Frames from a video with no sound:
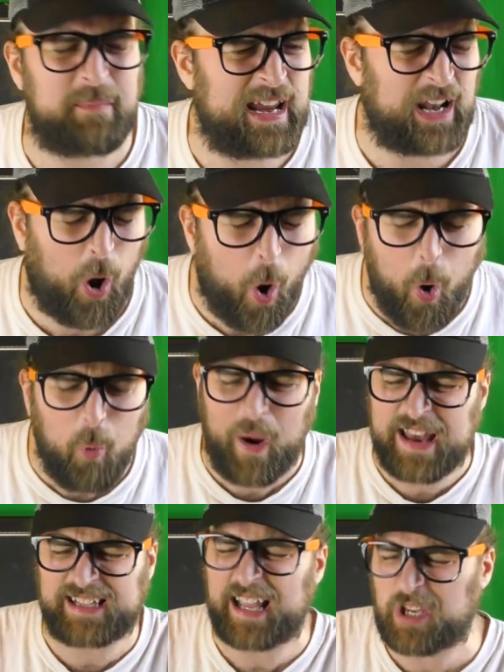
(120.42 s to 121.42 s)
me, like,
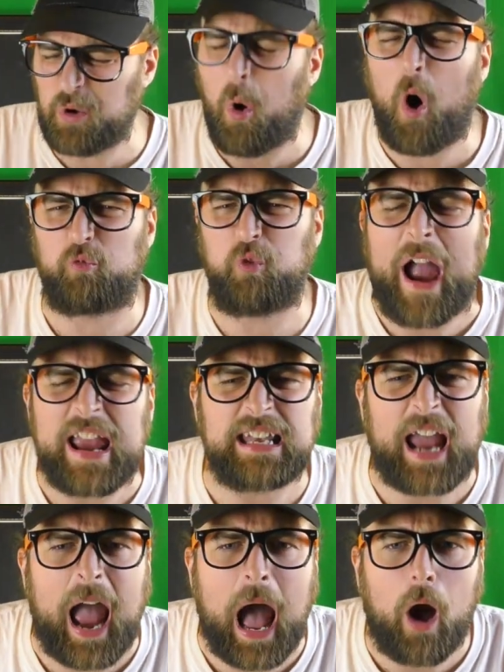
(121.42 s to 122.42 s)
always, like you are right
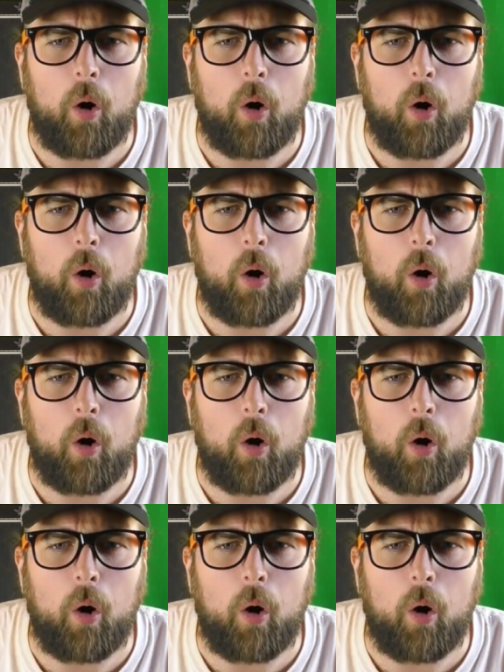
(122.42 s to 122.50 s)
now.